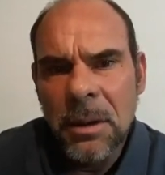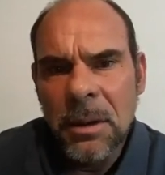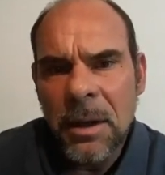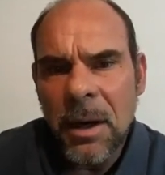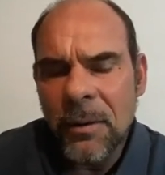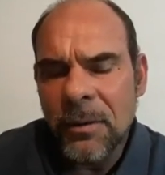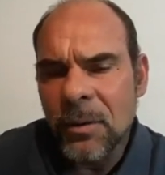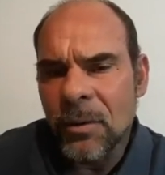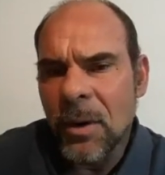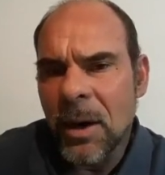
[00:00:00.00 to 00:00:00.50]

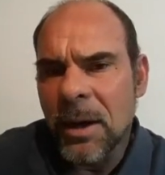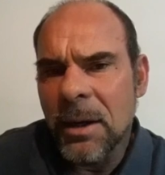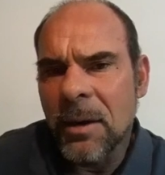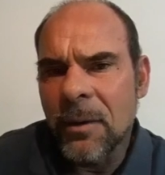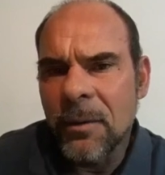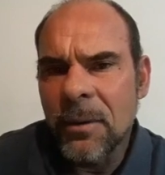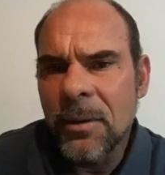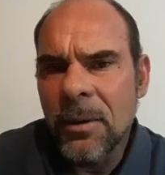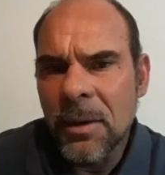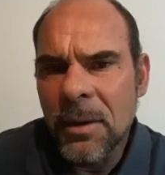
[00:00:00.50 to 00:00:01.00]
You have to write
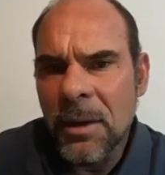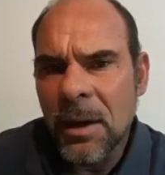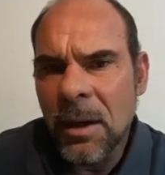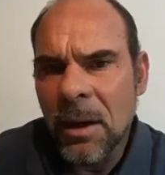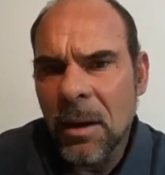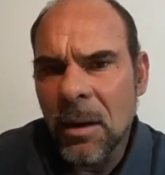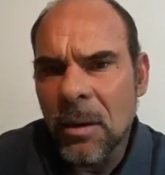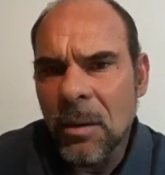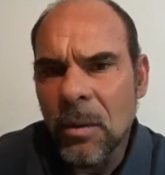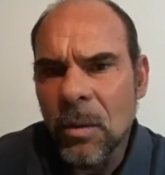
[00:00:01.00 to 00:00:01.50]
everything
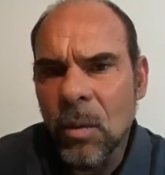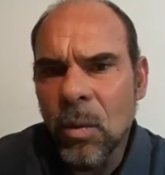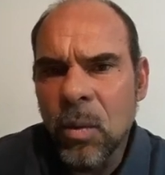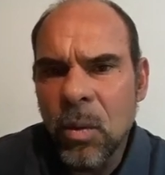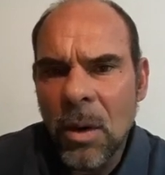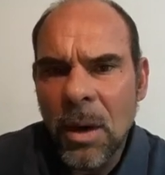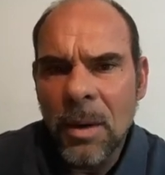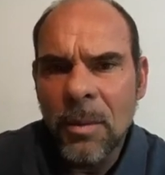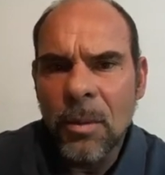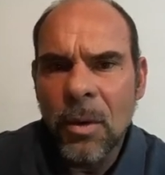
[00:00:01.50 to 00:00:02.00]
down.
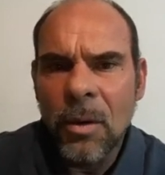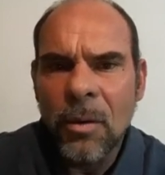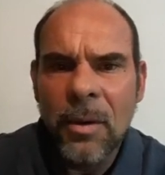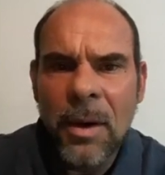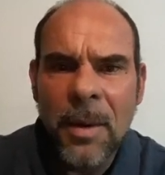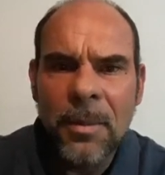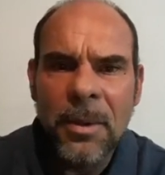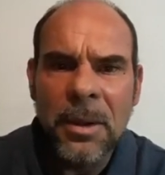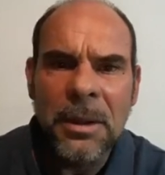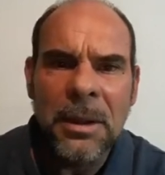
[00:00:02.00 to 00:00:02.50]
One more
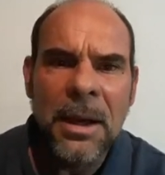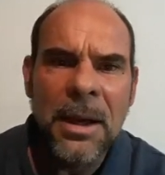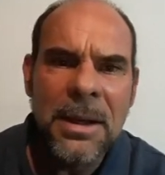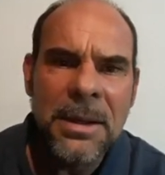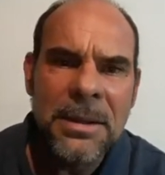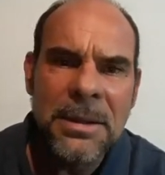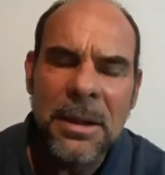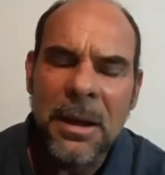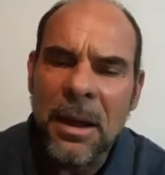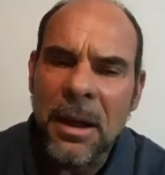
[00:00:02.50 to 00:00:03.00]
rep than
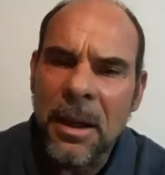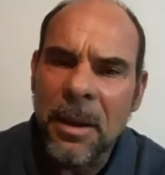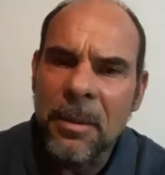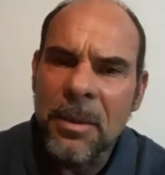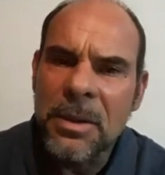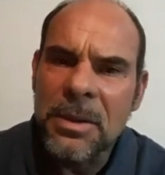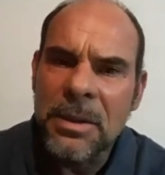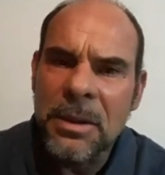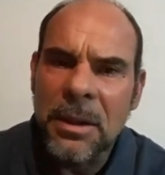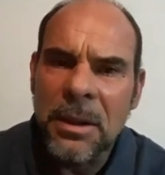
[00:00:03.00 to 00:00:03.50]
last time
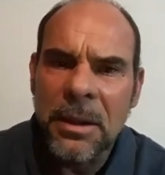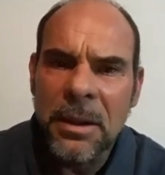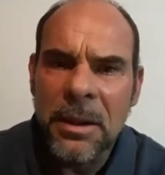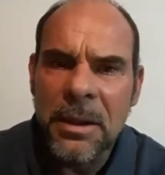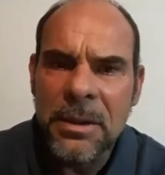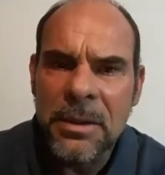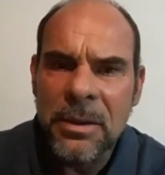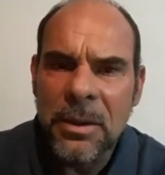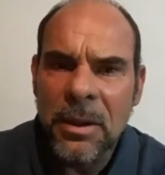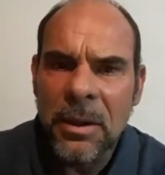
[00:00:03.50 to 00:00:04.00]
is
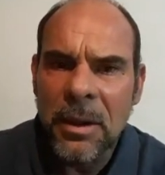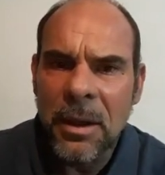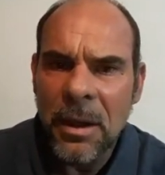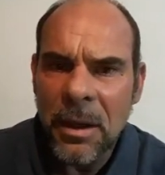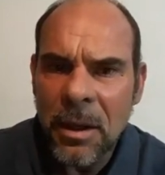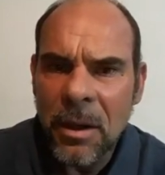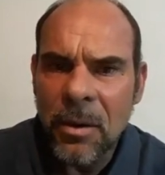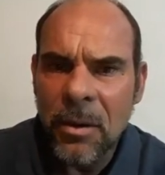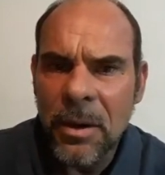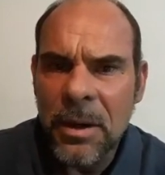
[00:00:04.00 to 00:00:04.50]
an
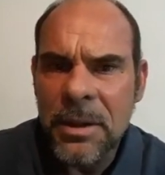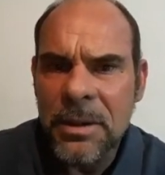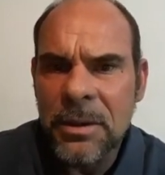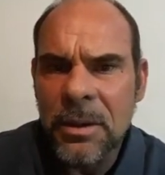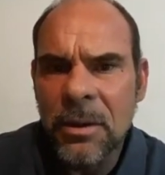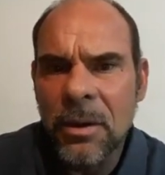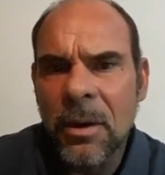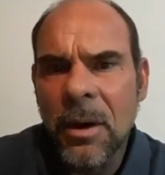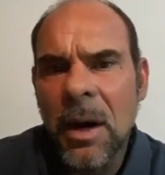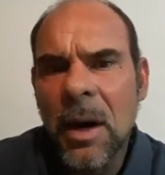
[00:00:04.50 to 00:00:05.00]
increase
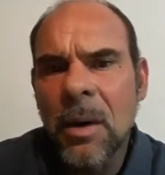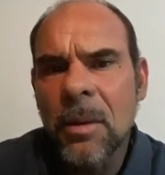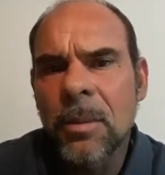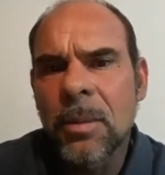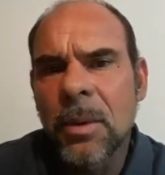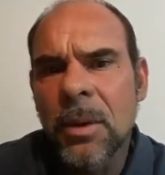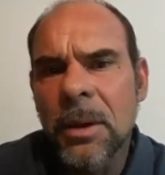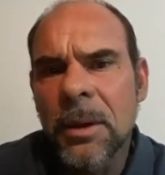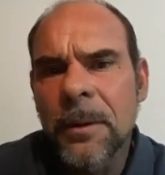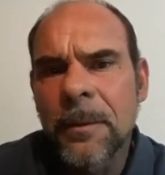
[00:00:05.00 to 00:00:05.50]
in your
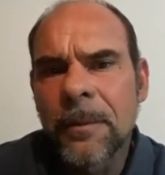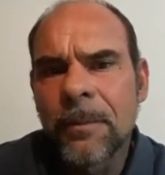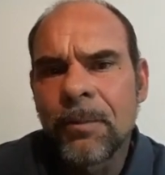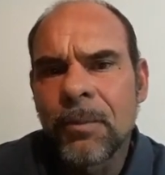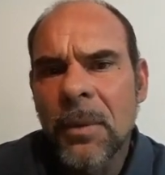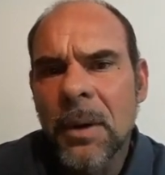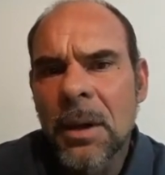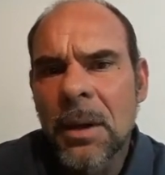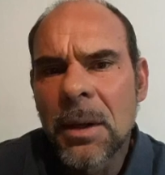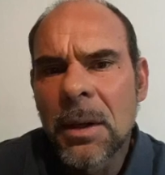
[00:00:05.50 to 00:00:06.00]
output.
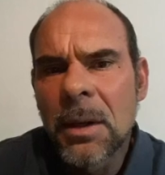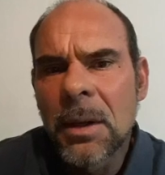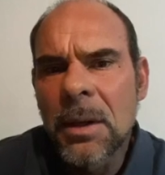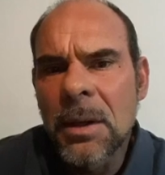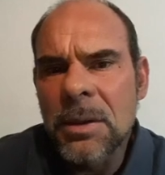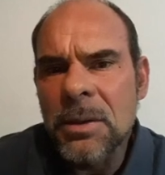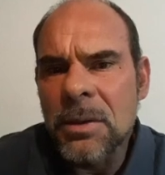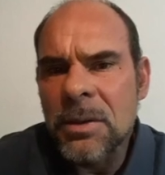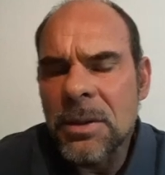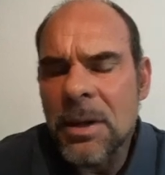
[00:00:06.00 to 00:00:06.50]

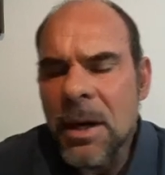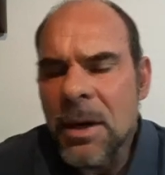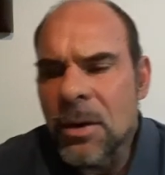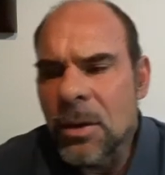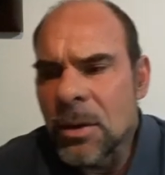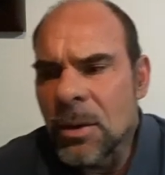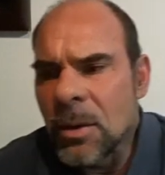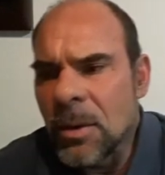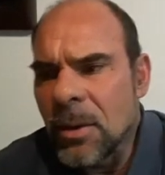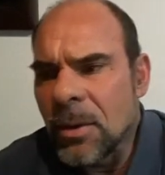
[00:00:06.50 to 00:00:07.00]
So say
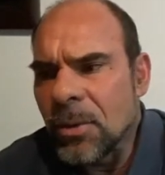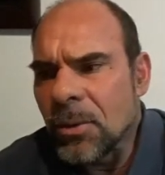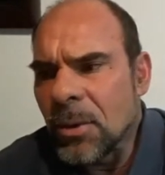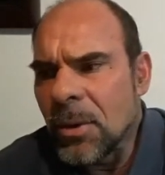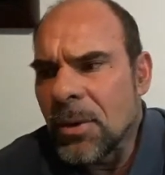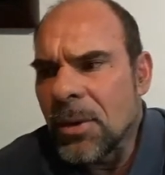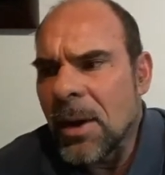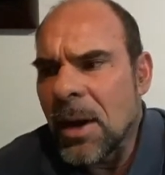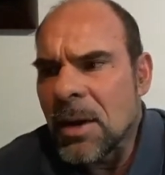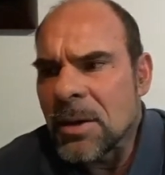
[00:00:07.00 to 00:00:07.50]
you're doing
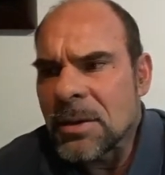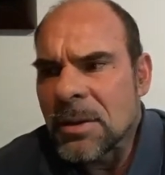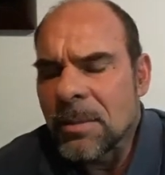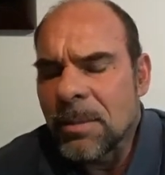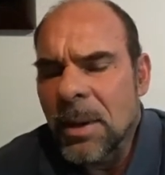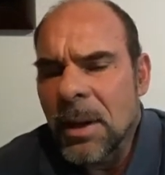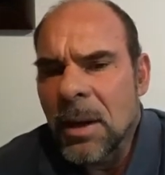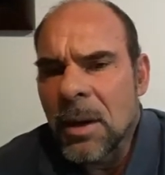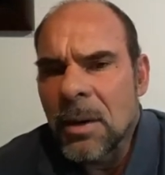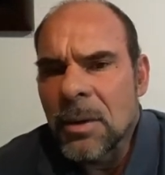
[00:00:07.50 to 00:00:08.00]
3,000
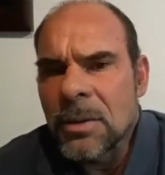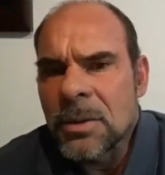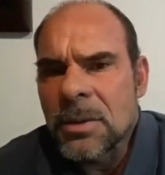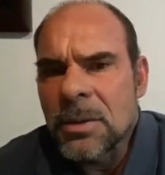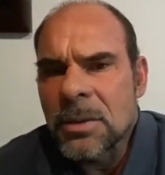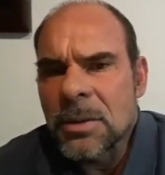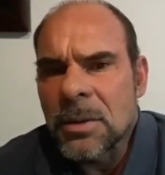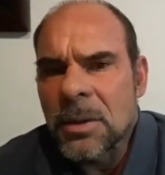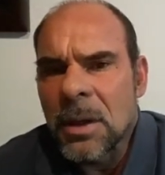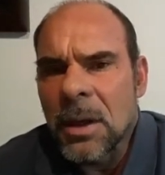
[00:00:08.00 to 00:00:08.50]

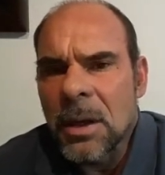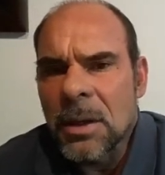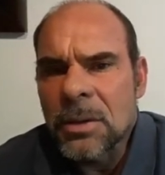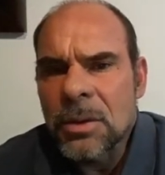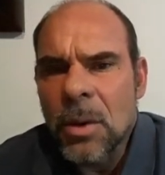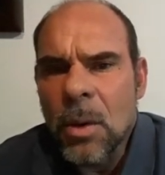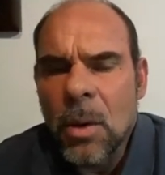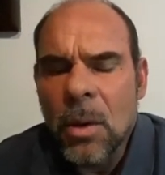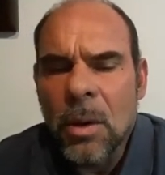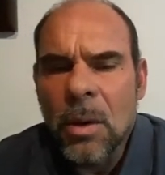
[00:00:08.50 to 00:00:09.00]
pounds
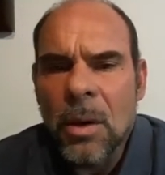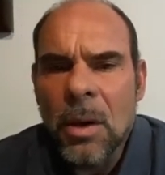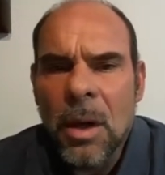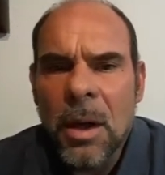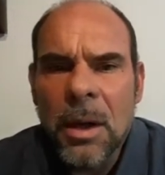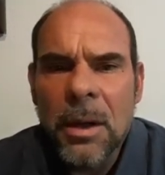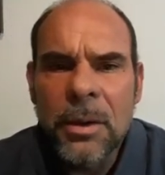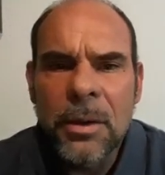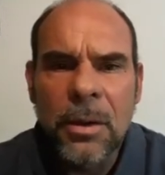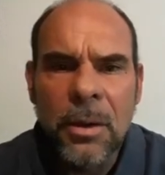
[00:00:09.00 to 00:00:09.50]
total
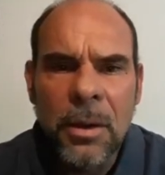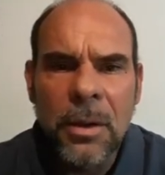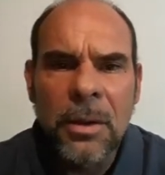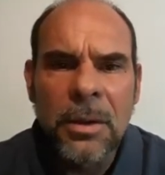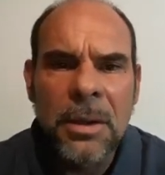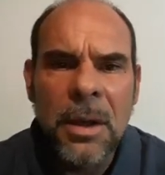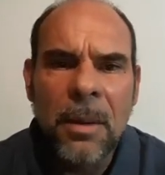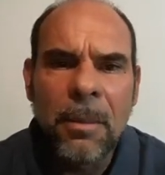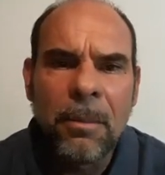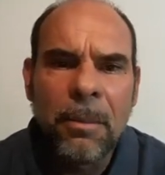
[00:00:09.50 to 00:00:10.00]
on your
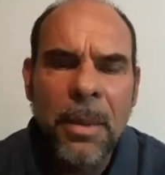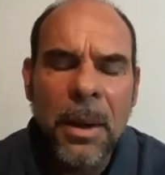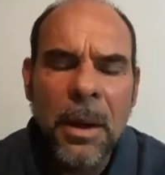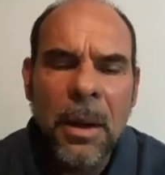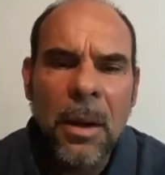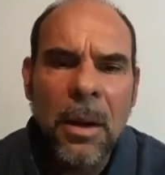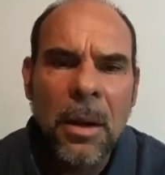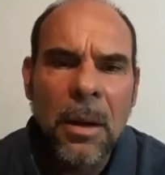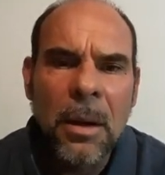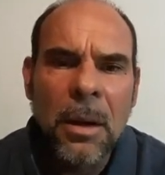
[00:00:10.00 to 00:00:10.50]

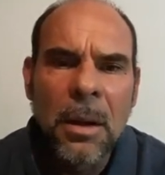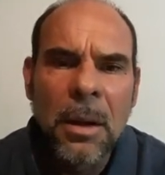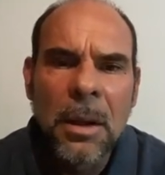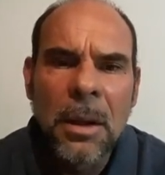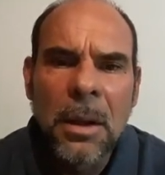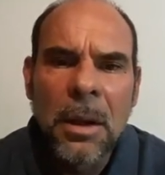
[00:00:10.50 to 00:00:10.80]
dumbbell